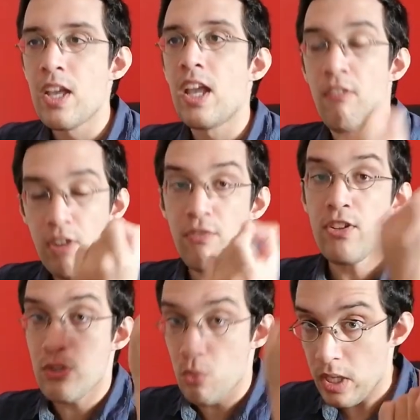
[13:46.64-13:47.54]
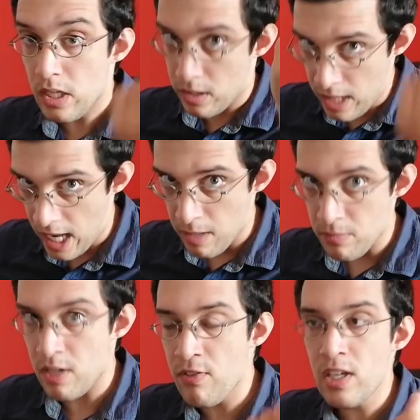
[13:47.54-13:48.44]
Even if it's real
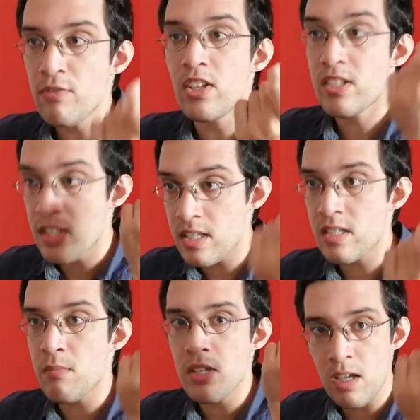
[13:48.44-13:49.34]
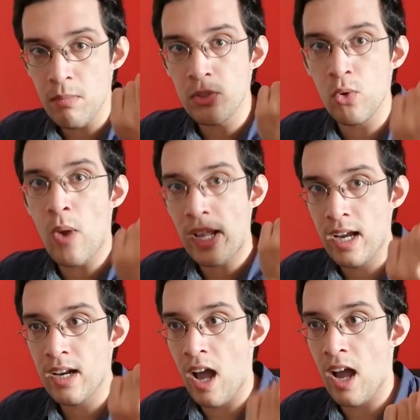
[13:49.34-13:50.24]
names, even if the system is able to
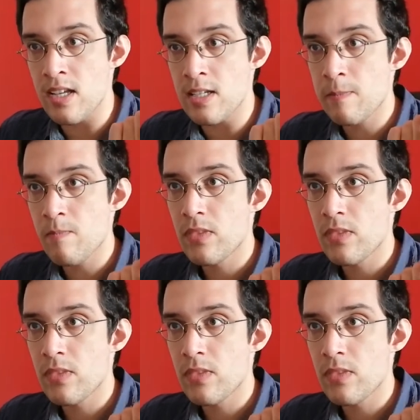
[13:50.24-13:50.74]
recognize